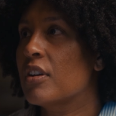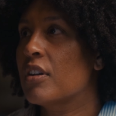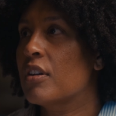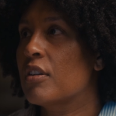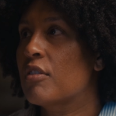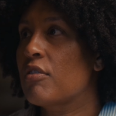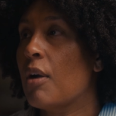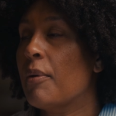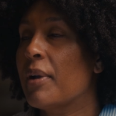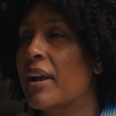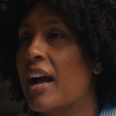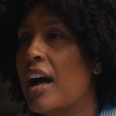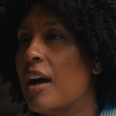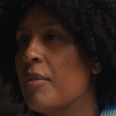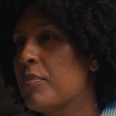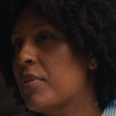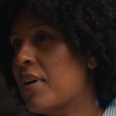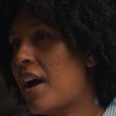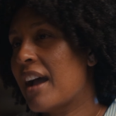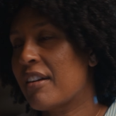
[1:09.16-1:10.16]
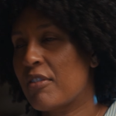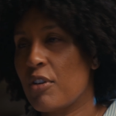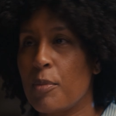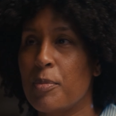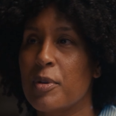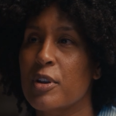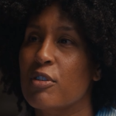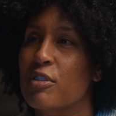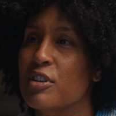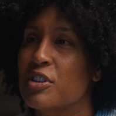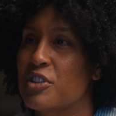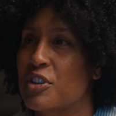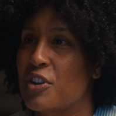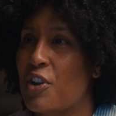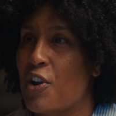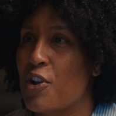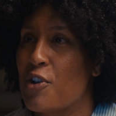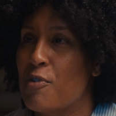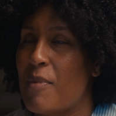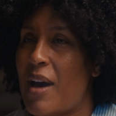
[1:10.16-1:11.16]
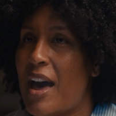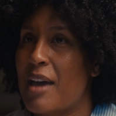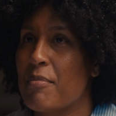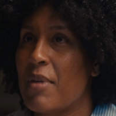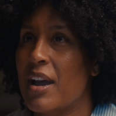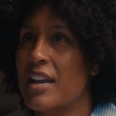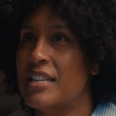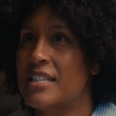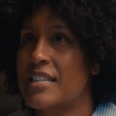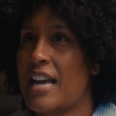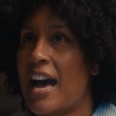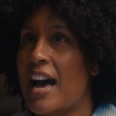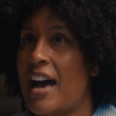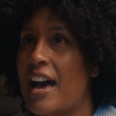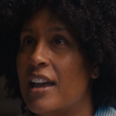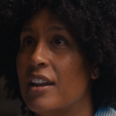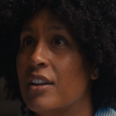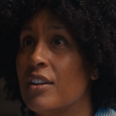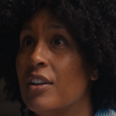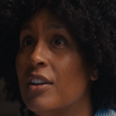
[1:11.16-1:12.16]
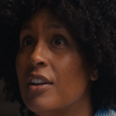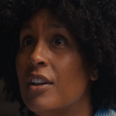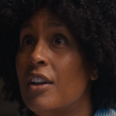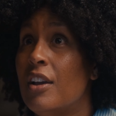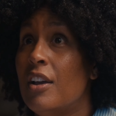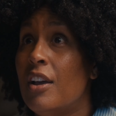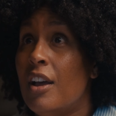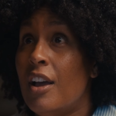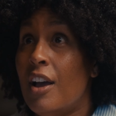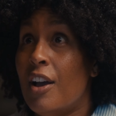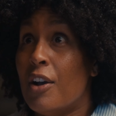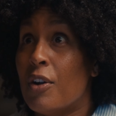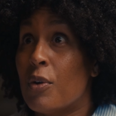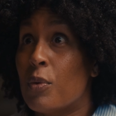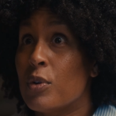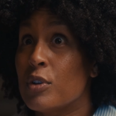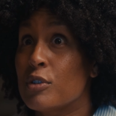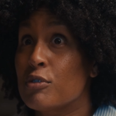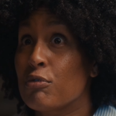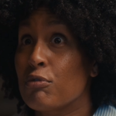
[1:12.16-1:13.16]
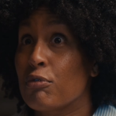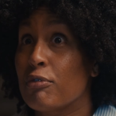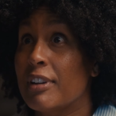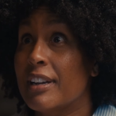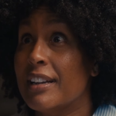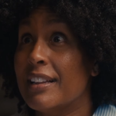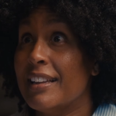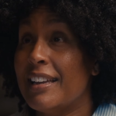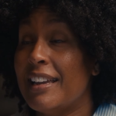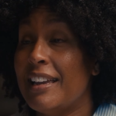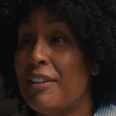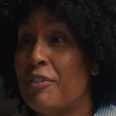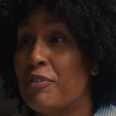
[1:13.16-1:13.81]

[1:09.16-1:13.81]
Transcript: growing up, I grew up in a Christian home, and my dad was really